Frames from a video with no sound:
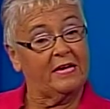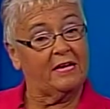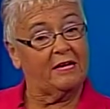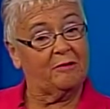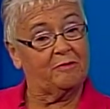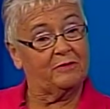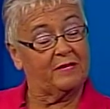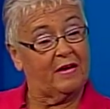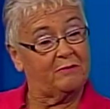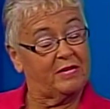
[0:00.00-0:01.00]

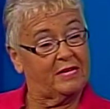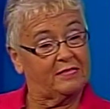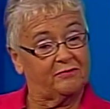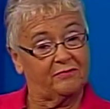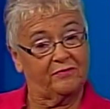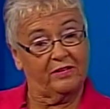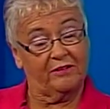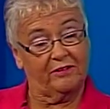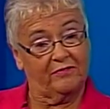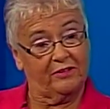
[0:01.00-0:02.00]
Tommy has
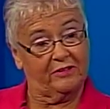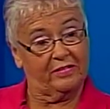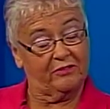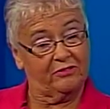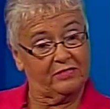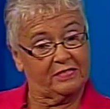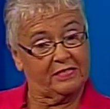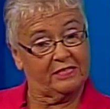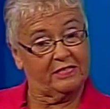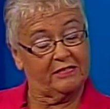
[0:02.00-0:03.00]
very, very
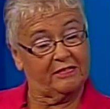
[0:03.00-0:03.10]
interesting